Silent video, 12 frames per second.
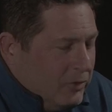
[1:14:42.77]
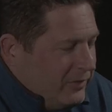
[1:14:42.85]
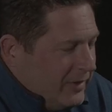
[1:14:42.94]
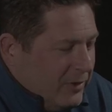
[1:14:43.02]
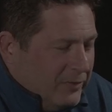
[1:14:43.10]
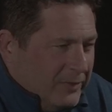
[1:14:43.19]
no
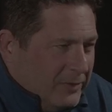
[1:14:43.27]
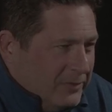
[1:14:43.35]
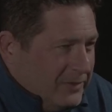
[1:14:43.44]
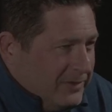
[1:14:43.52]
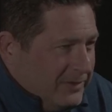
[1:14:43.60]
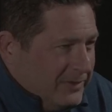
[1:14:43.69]
cell
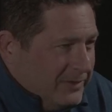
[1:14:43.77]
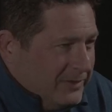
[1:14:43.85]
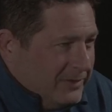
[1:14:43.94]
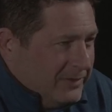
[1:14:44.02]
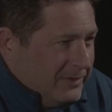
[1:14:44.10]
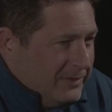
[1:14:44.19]
phone.
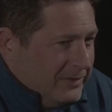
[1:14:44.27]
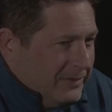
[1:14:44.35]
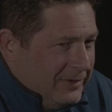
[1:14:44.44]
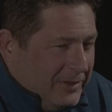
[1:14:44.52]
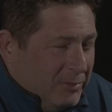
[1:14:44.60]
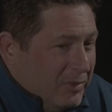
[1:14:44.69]

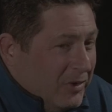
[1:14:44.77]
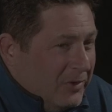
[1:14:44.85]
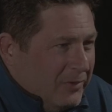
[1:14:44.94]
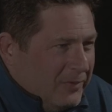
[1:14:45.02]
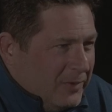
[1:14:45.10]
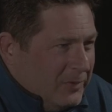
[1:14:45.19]
Get a
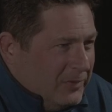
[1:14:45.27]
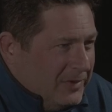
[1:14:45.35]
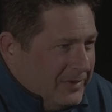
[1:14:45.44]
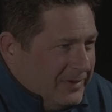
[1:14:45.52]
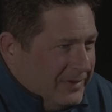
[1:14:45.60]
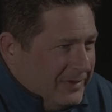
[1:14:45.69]
burner
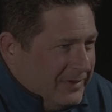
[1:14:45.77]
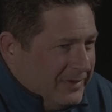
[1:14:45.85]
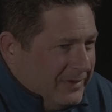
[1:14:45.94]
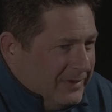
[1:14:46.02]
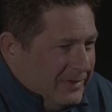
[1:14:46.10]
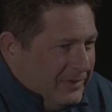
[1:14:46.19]
phone.
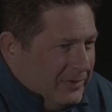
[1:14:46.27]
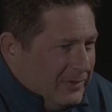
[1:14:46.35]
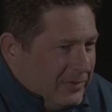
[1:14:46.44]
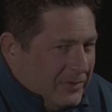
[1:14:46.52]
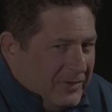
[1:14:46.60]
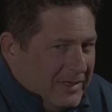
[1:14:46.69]
You
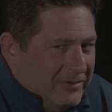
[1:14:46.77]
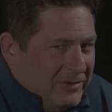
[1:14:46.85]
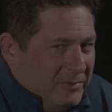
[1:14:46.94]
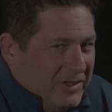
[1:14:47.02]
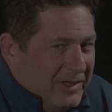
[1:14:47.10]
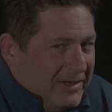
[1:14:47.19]
know, turn that
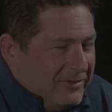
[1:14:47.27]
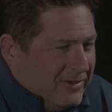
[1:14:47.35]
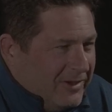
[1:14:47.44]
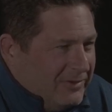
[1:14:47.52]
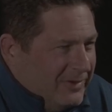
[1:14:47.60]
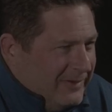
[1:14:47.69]

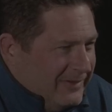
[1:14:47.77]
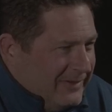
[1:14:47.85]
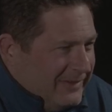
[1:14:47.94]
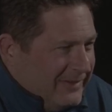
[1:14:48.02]
GPS off.